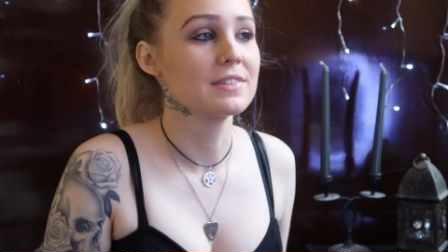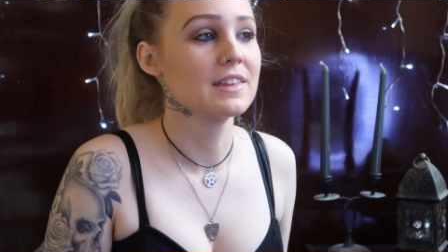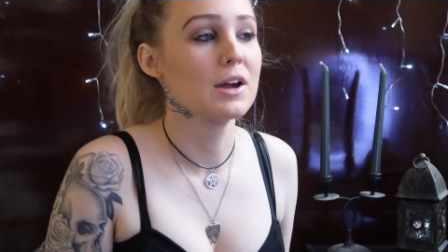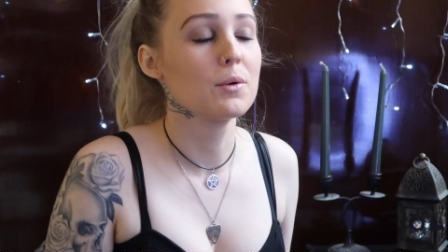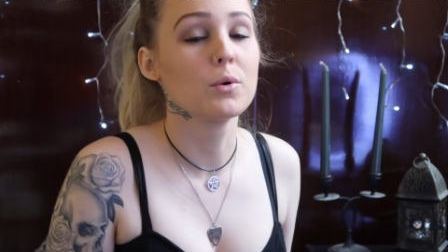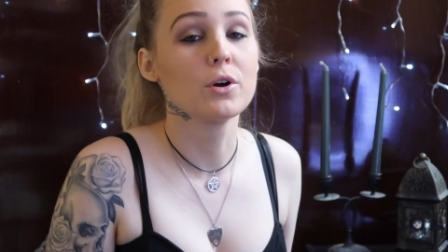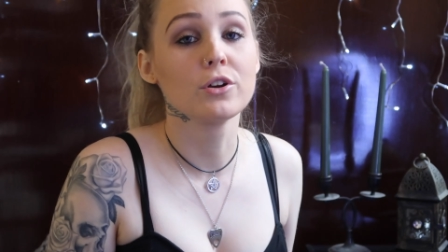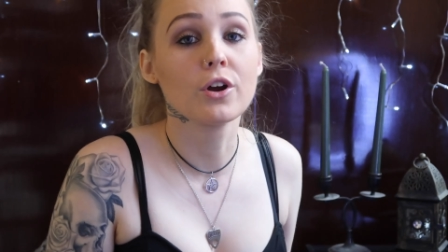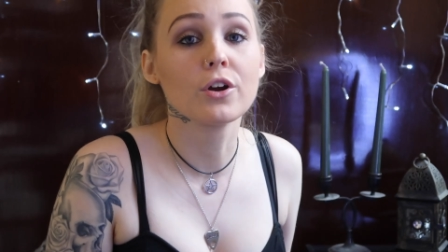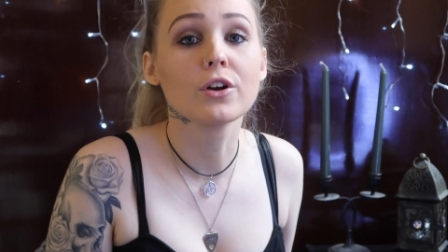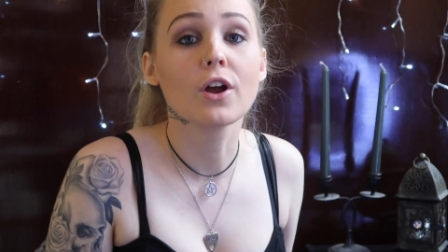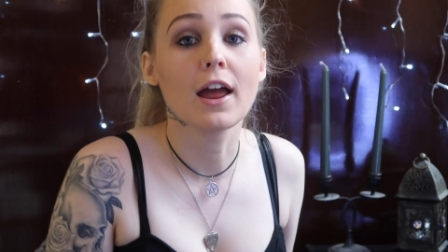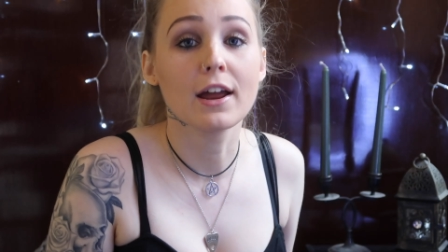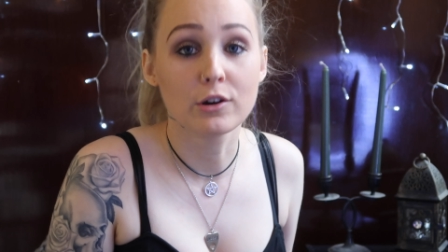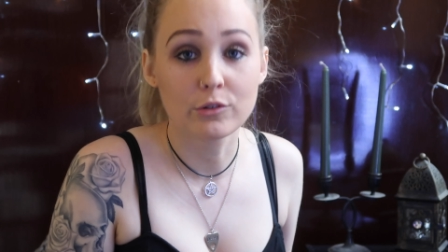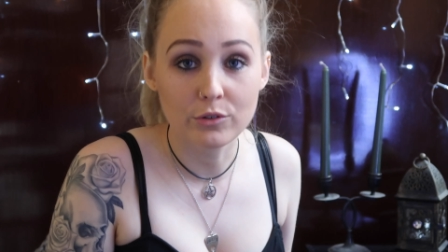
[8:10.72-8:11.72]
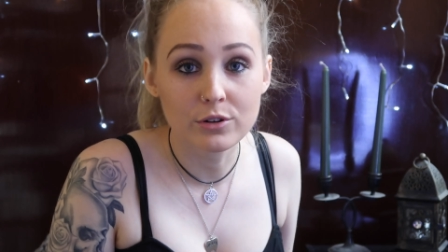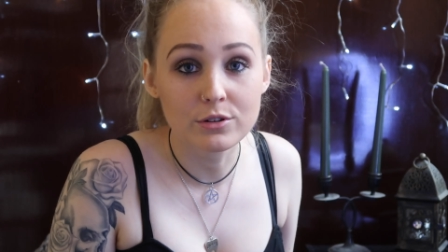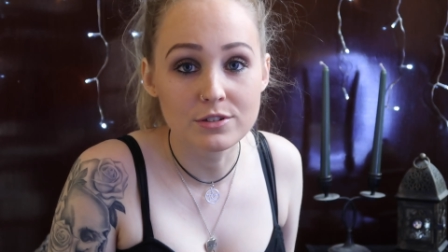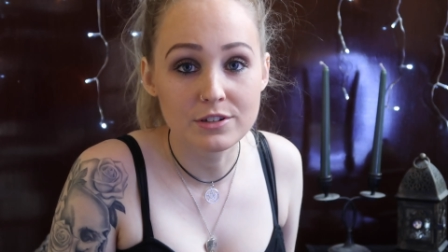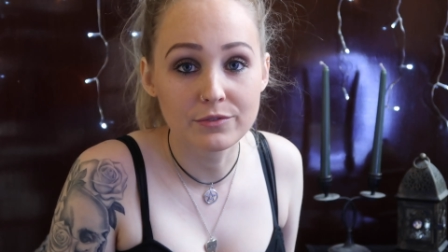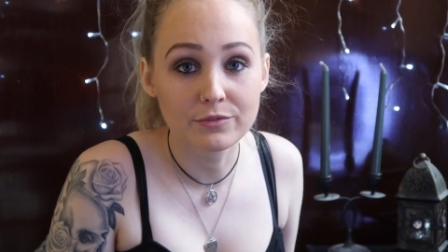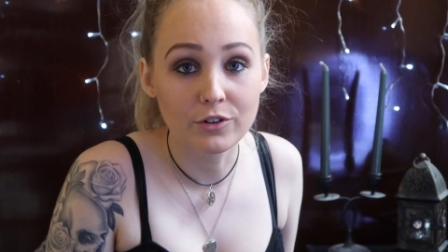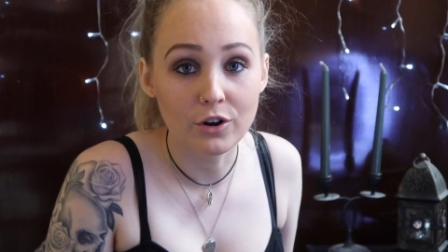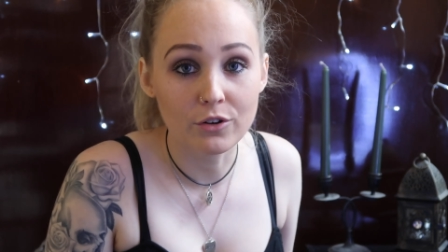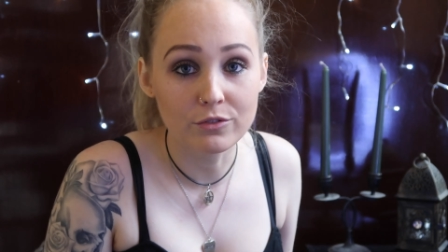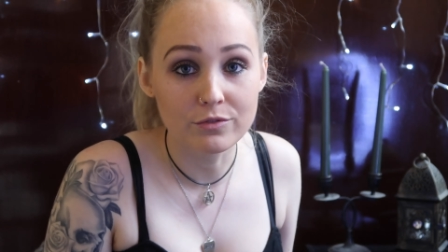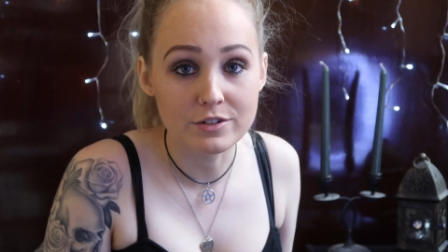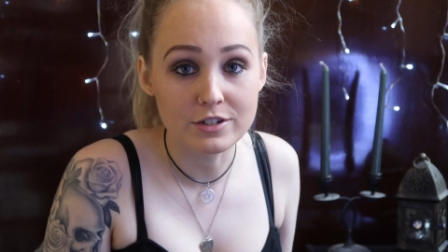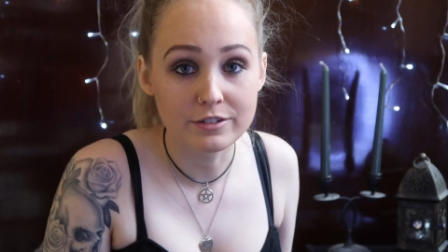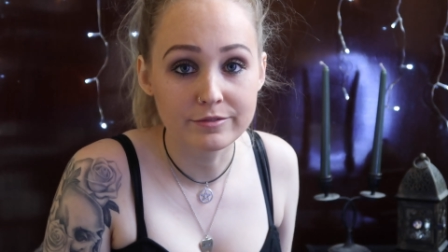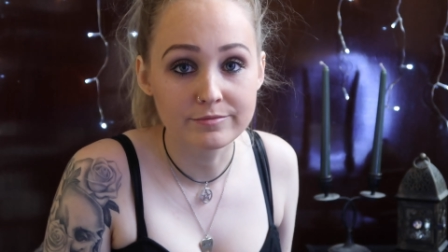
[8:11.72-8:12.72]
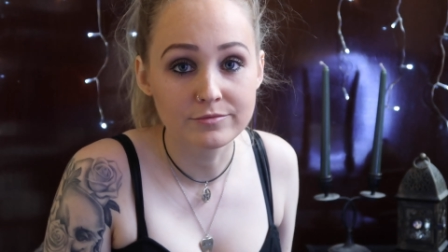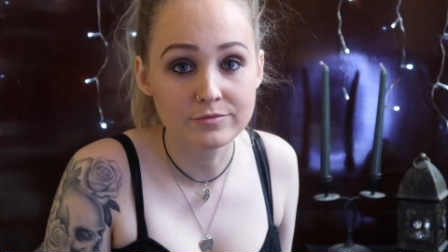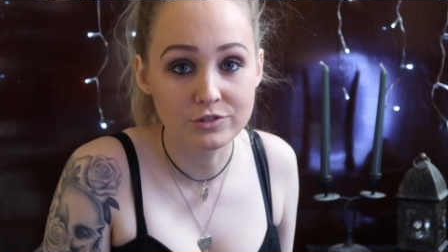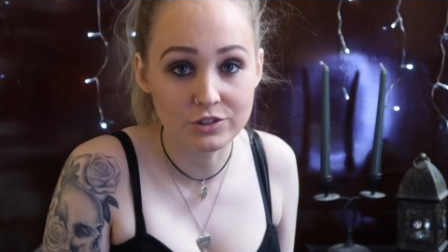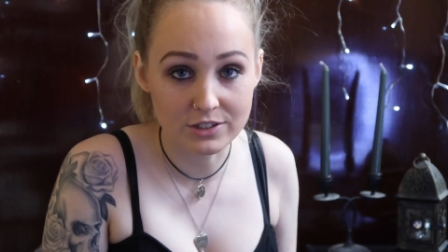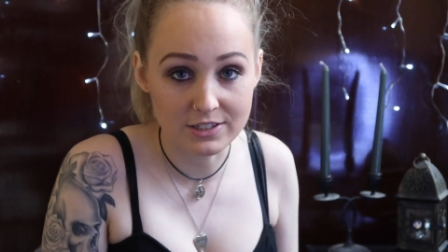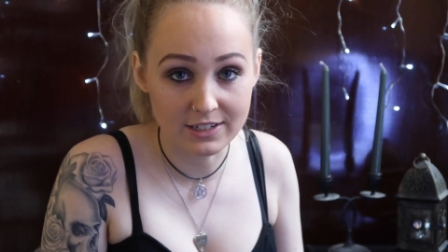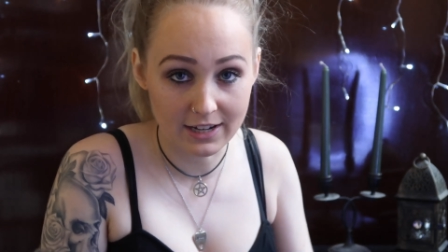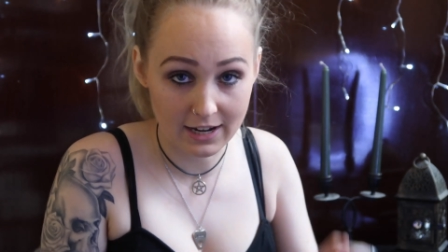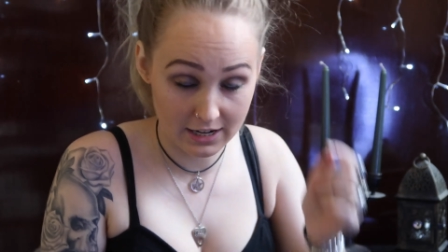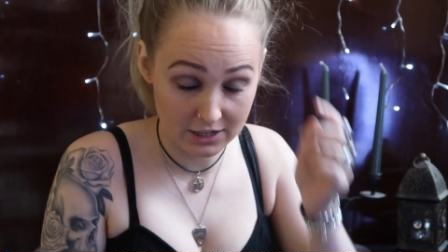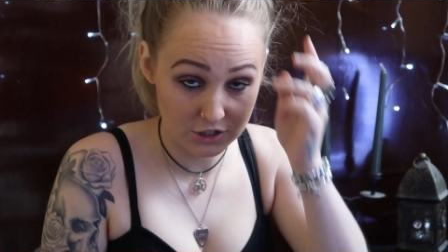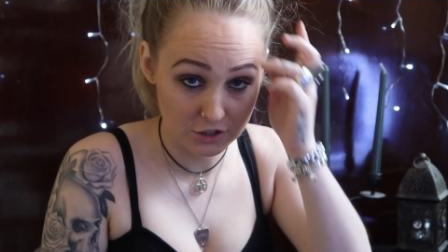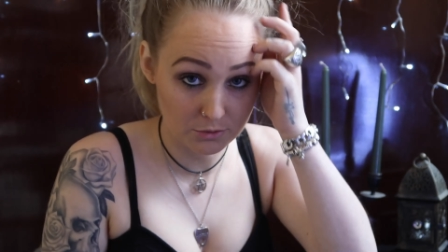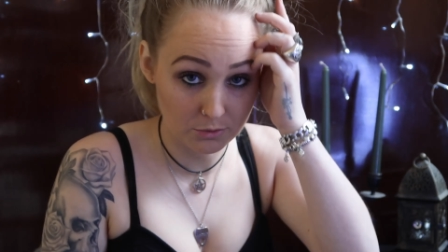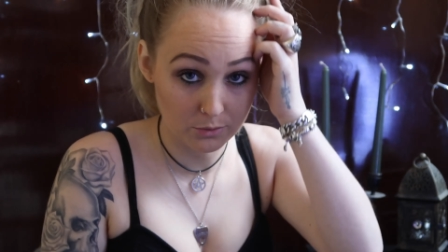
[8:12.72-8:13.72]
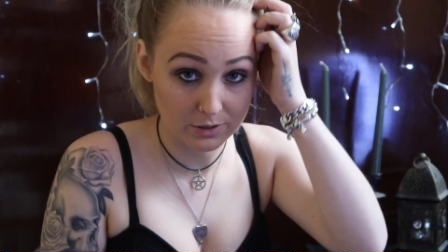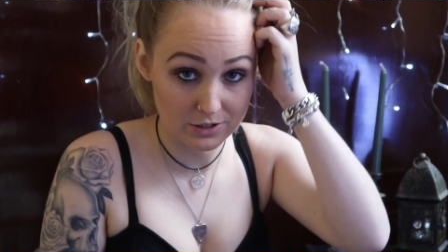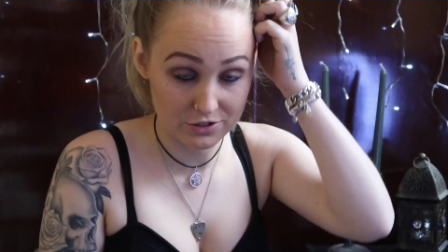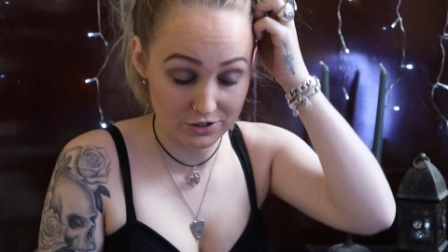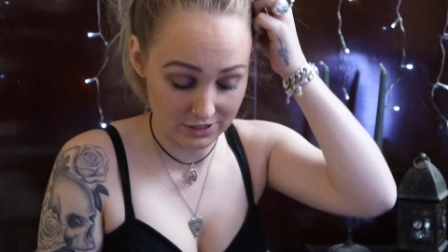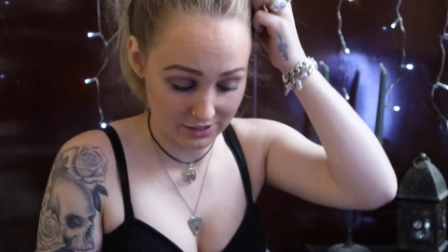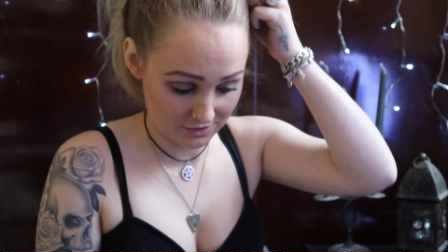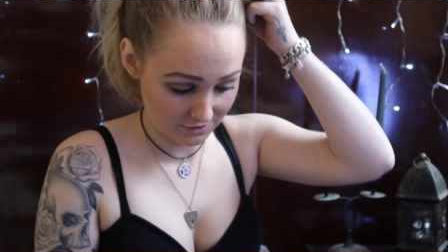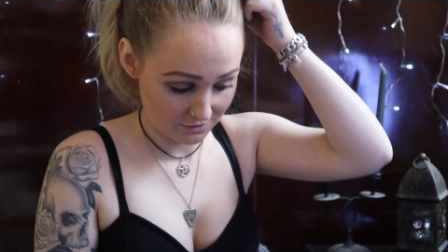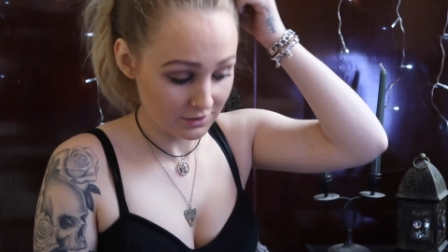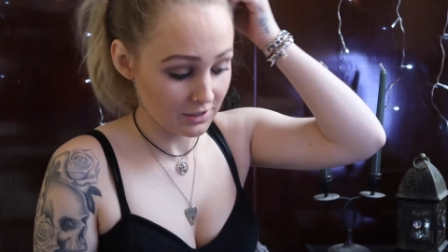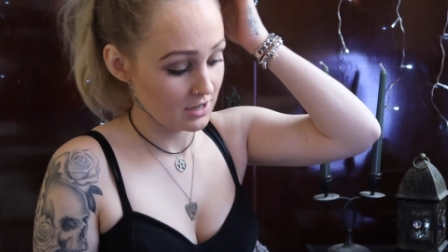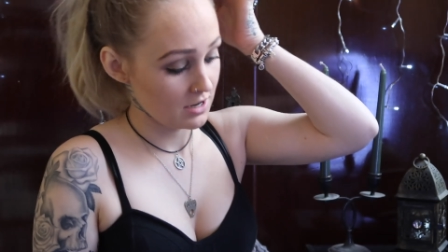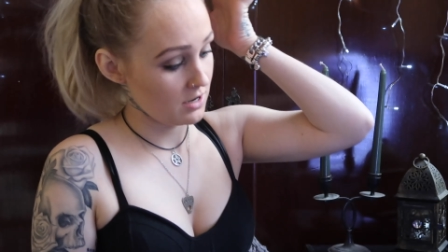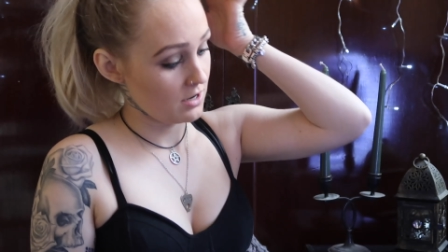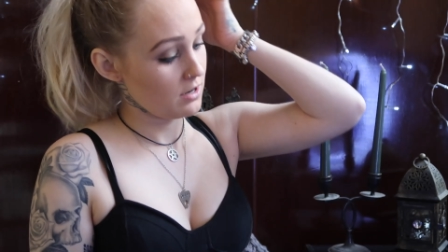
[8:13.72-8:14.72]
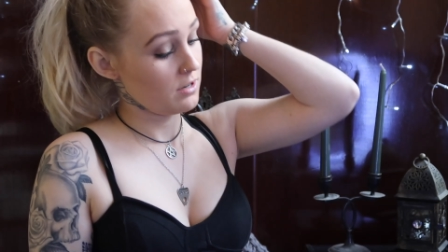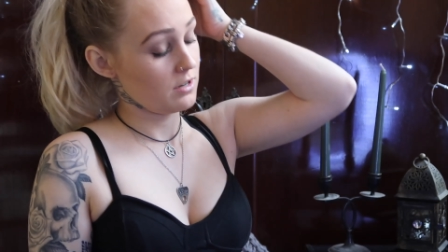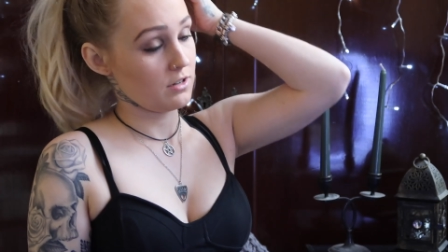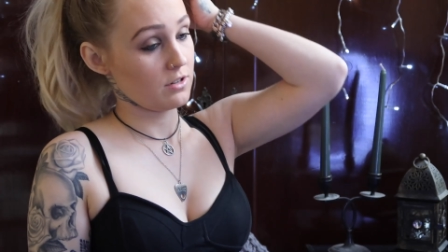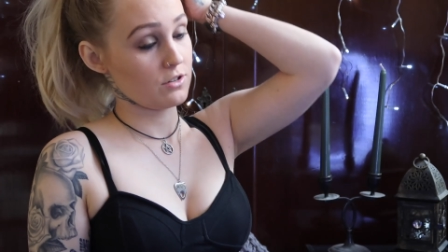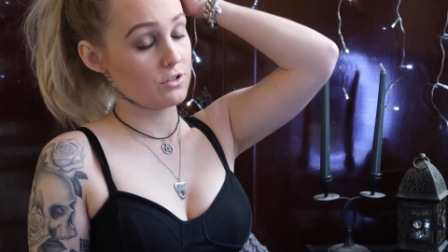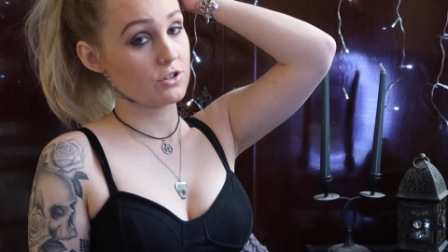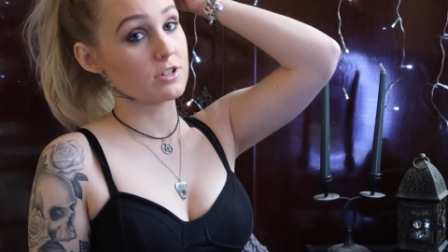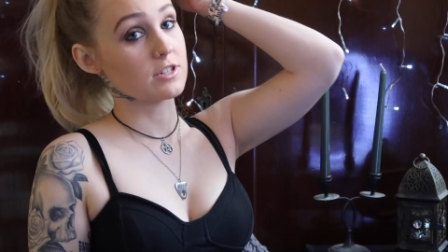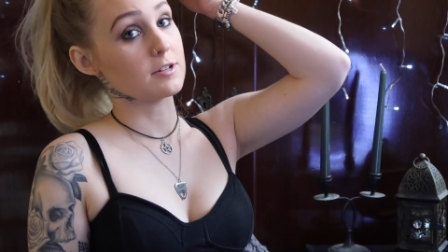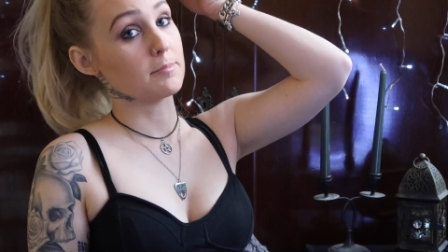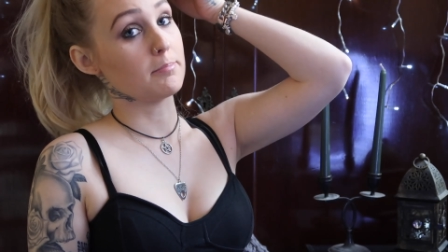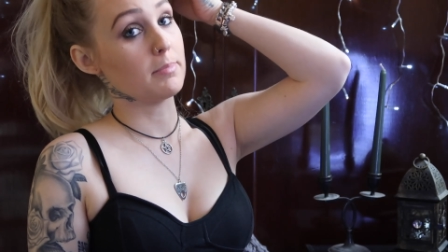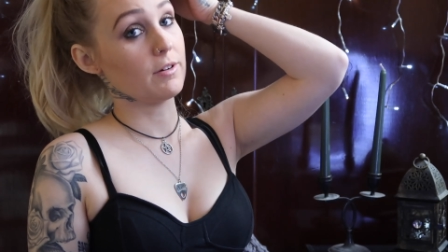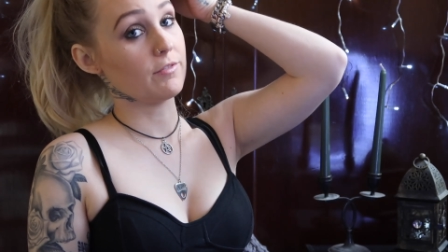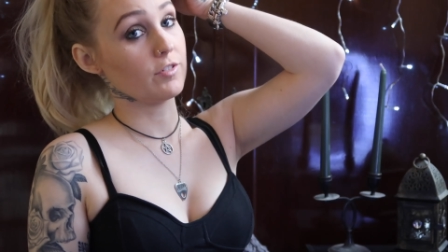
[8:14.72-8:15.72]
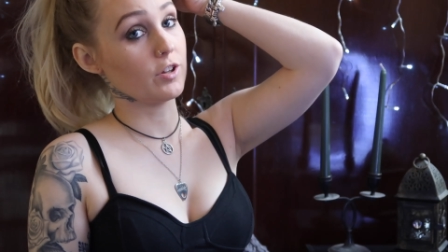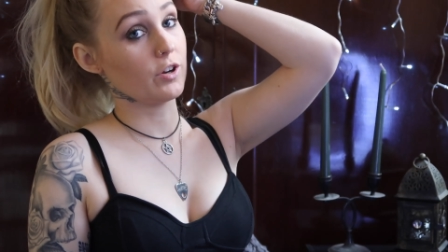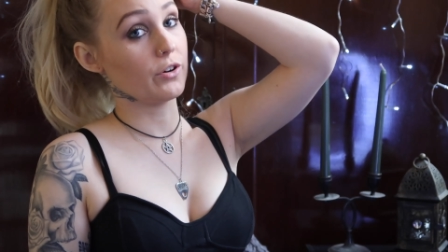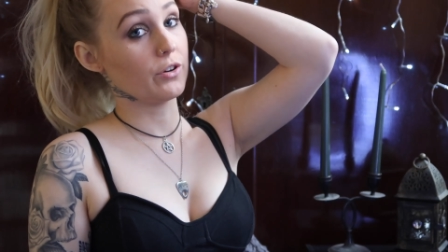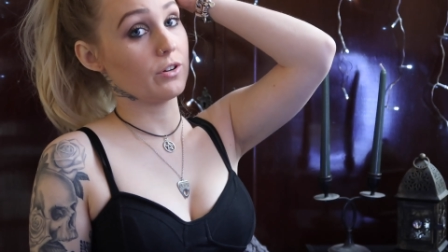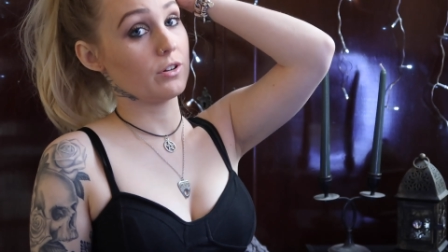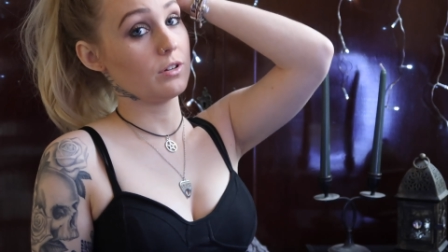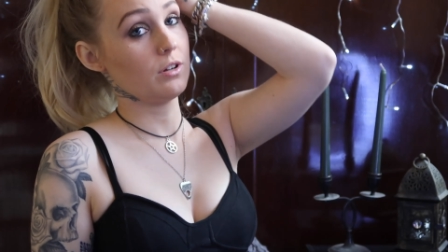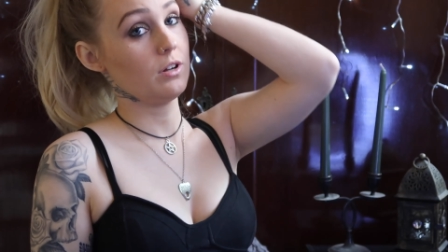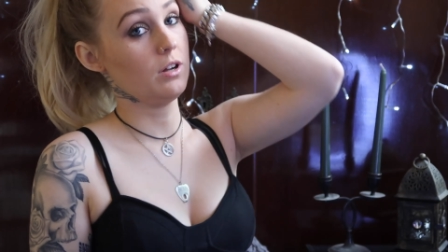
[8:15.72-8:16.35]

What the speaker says: There were no kangaroos involved, just in case you were wondering. Just a buffalo.